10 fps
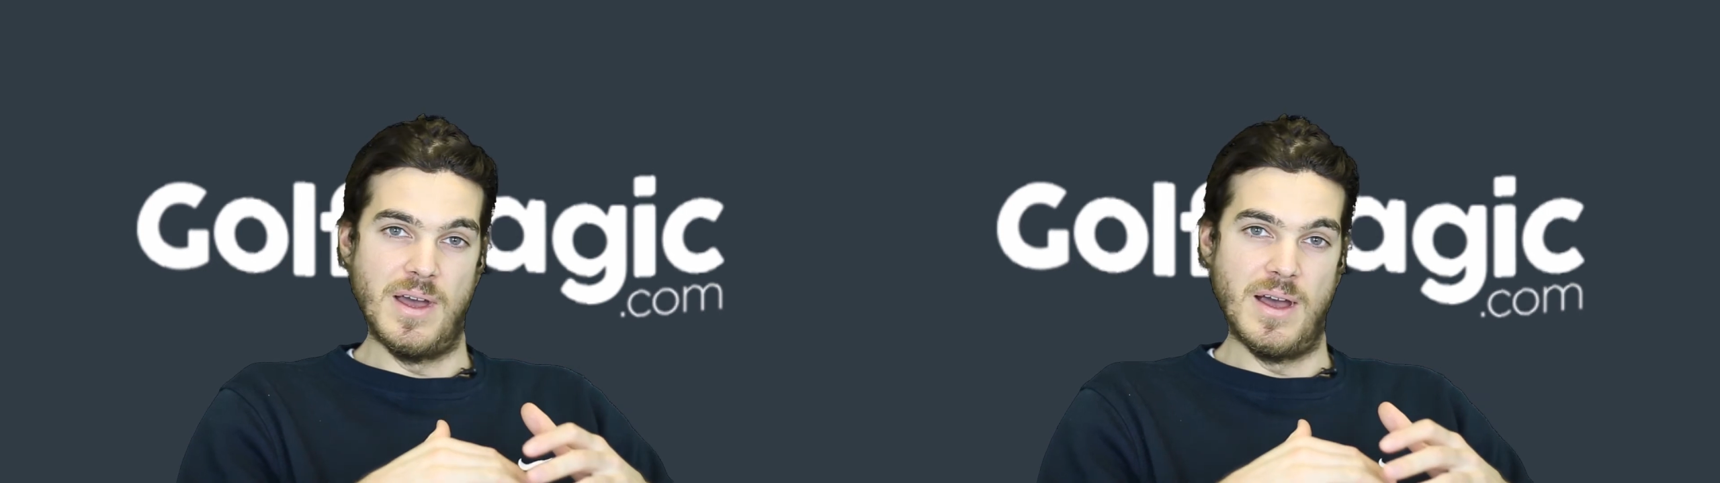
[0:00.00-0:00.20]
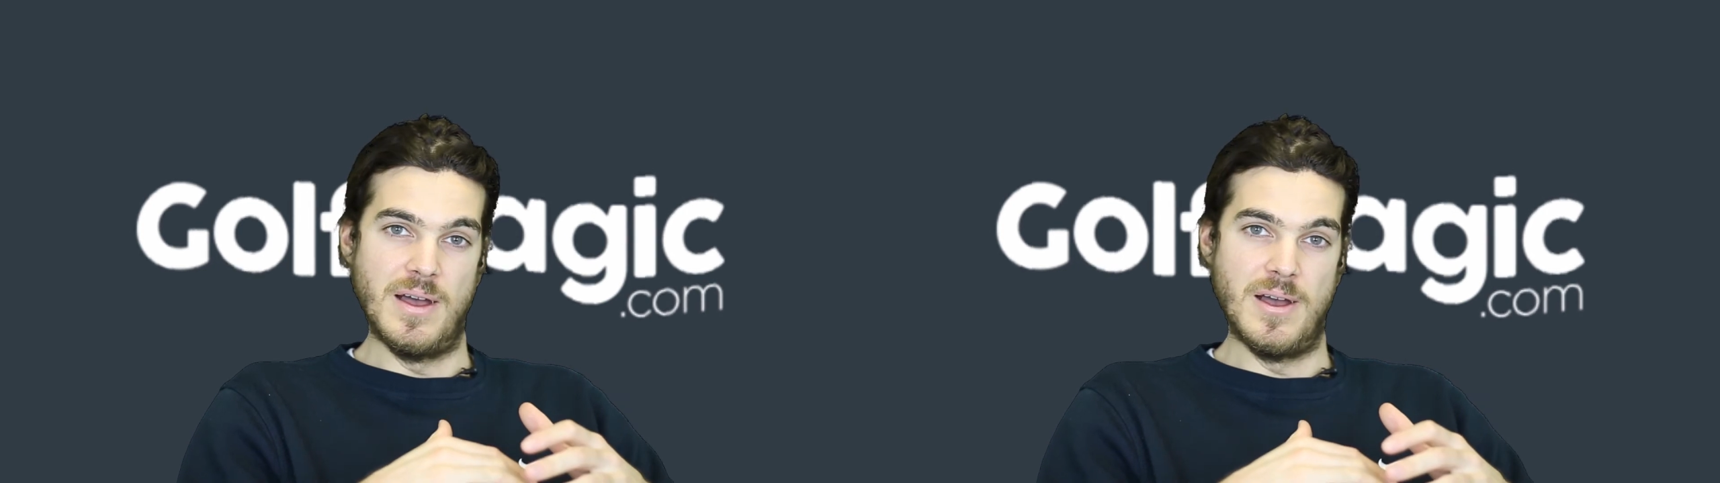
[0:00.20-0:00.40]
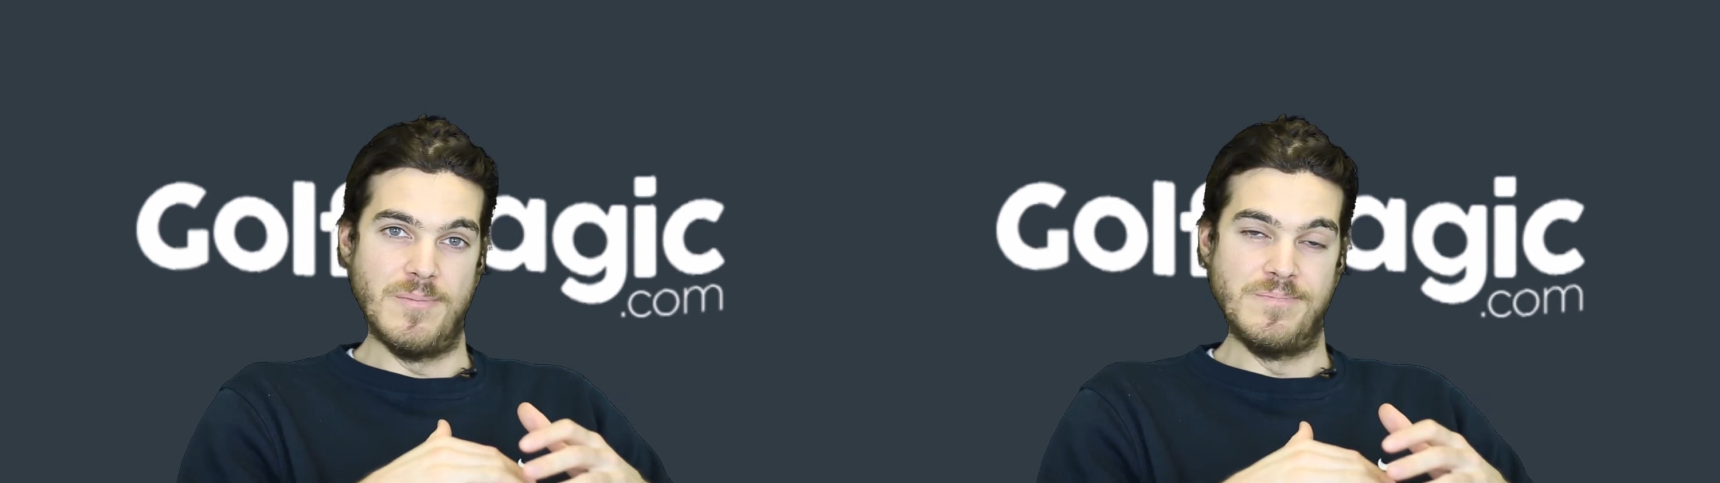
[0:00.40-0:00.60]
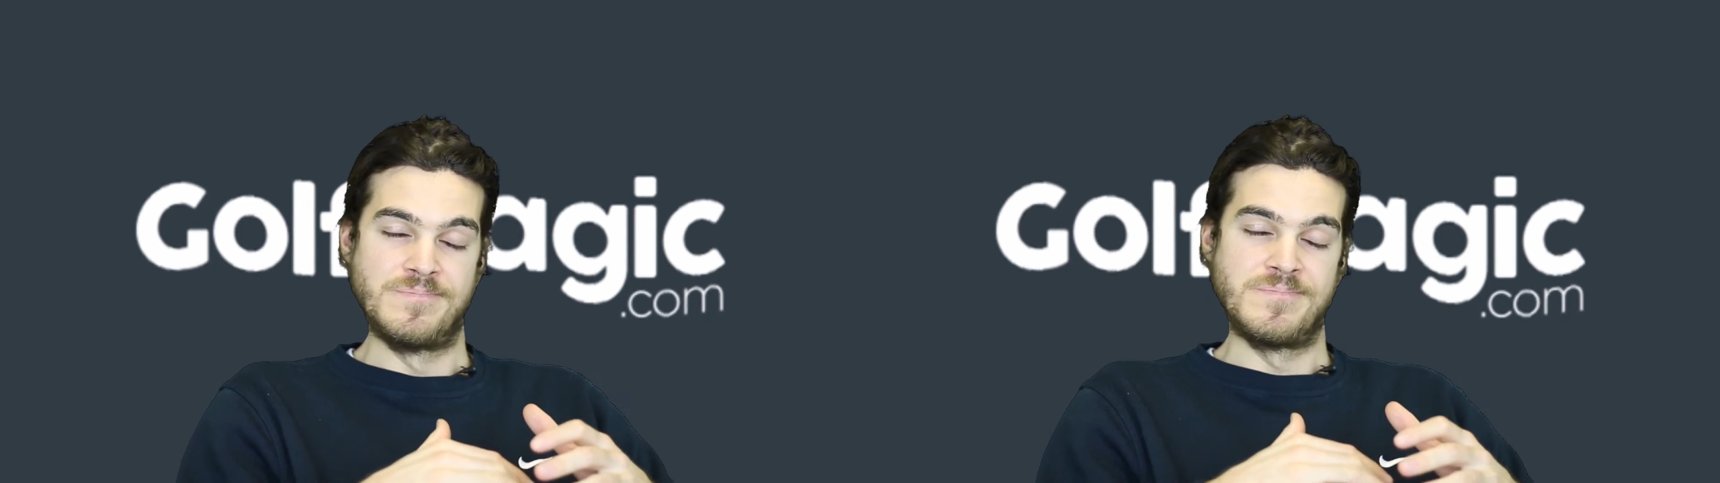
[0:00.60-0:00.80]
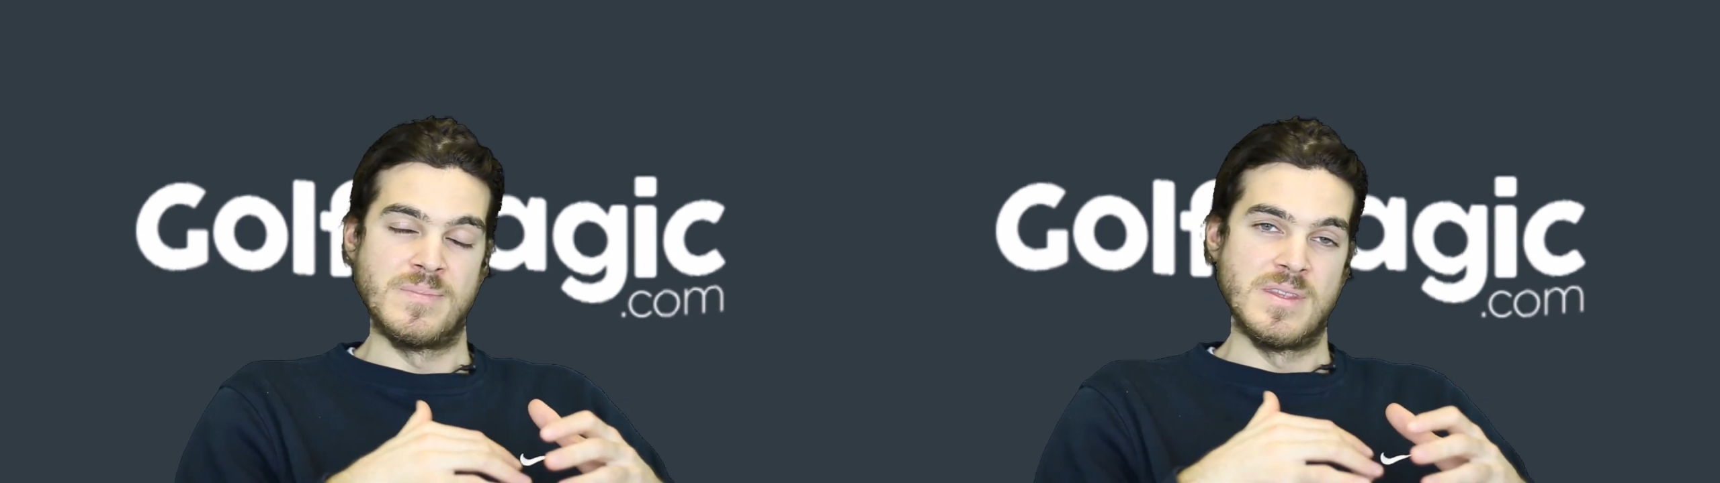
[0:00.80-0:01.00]
A
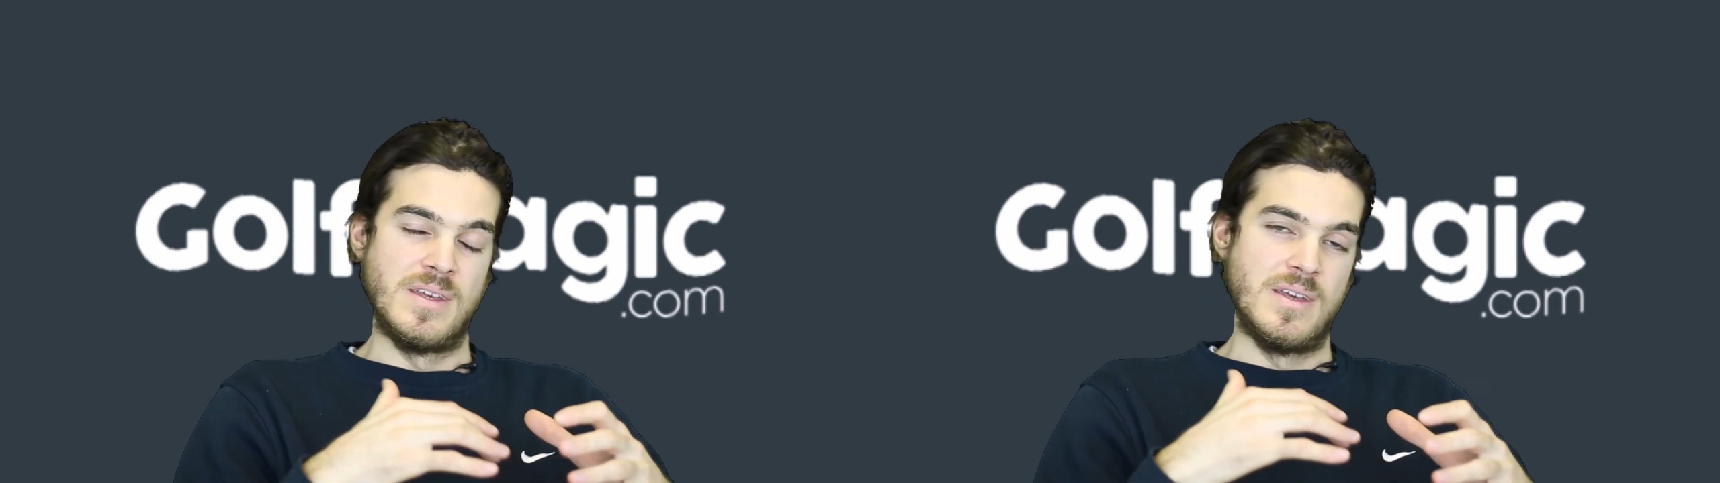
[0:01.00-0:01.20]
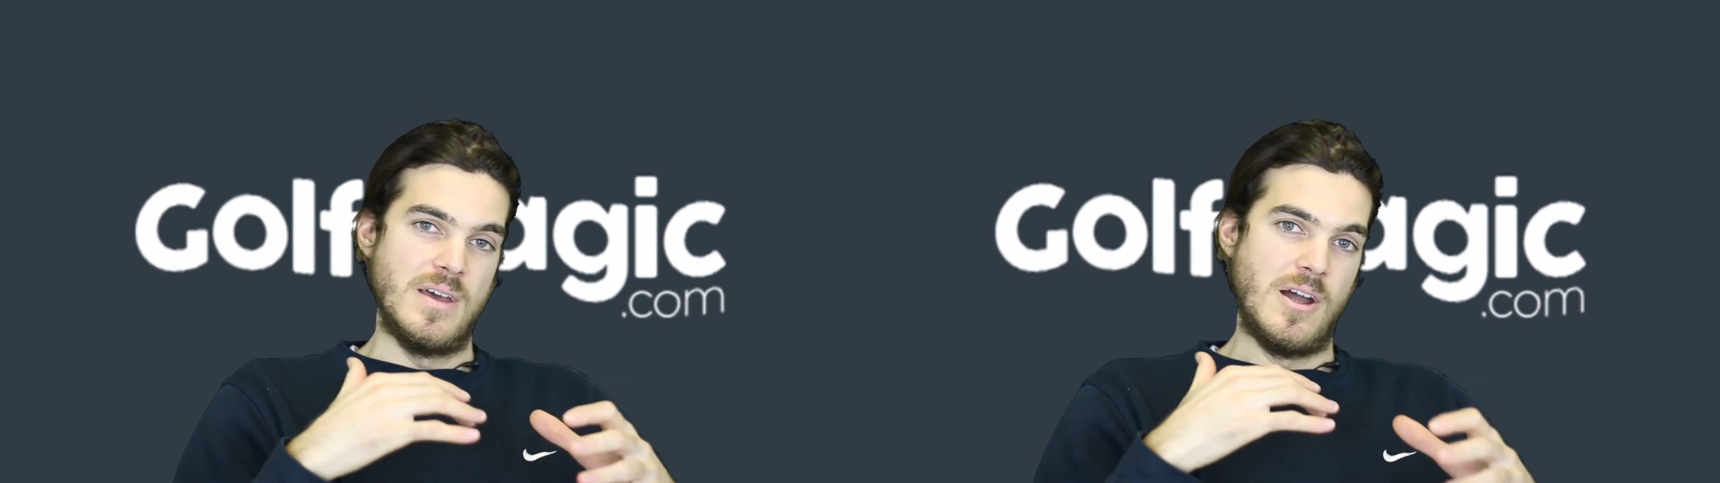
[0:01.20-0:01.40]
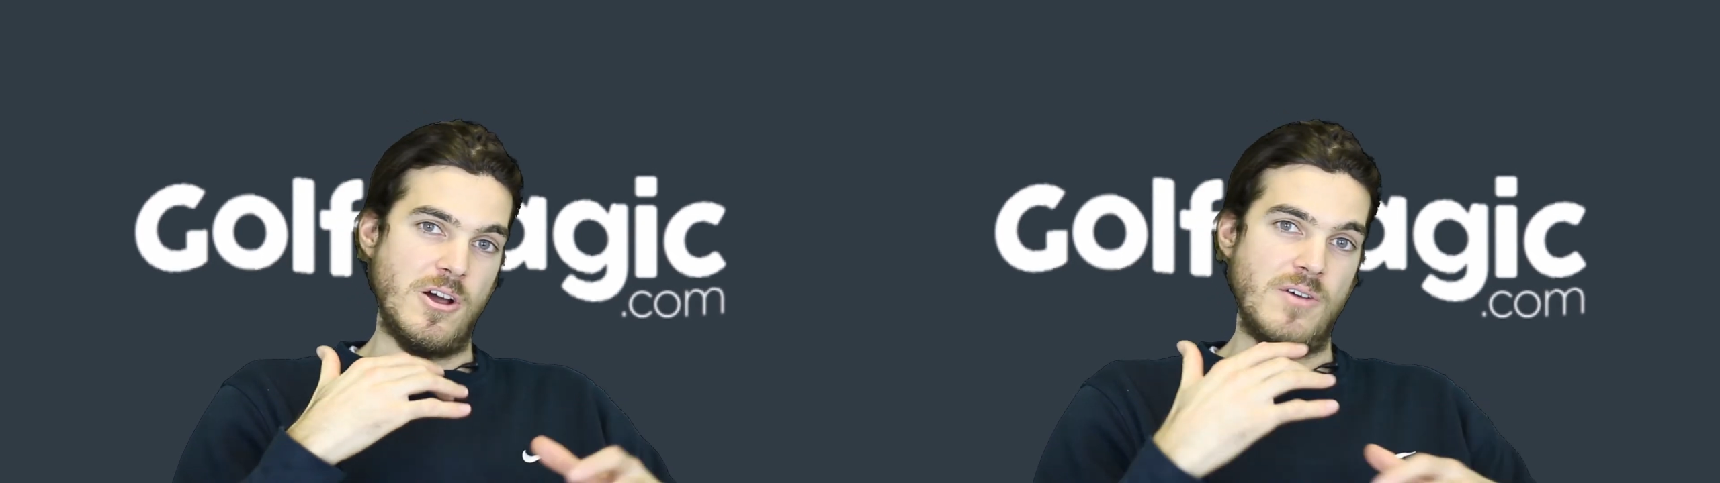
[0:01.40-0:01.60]
lot